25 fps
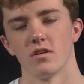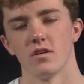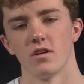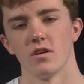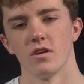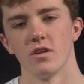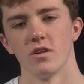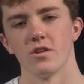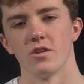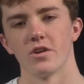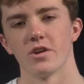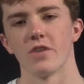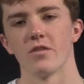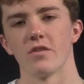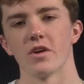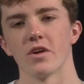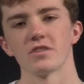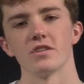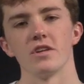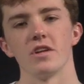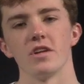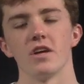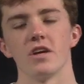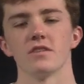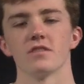They're giving us an
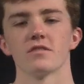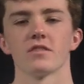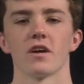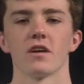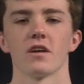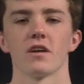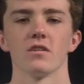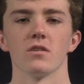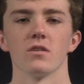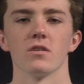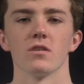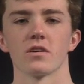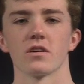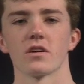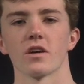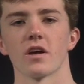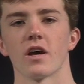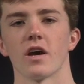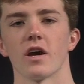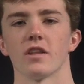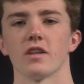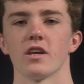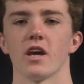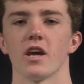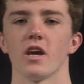inside look at
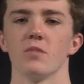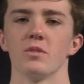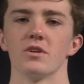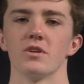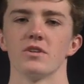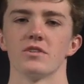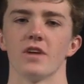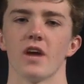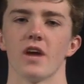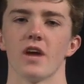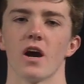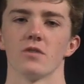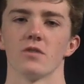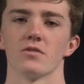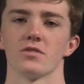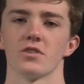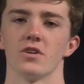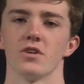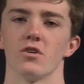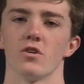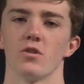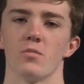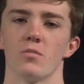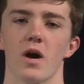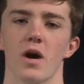the ABC house here
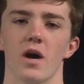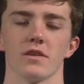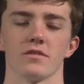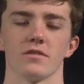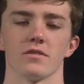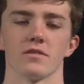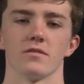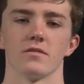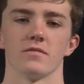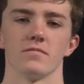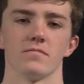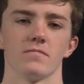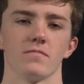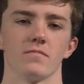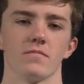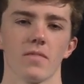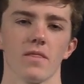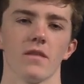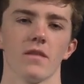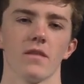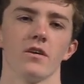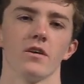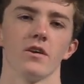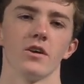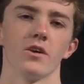in Madison.
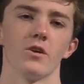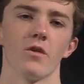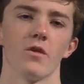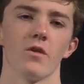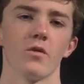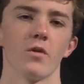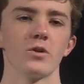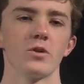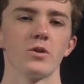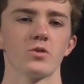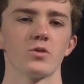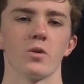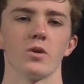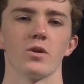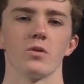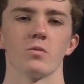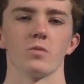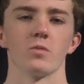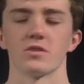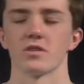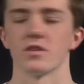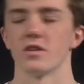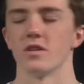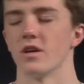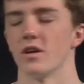You know, I've always wondered what's
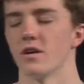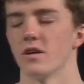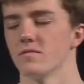in there.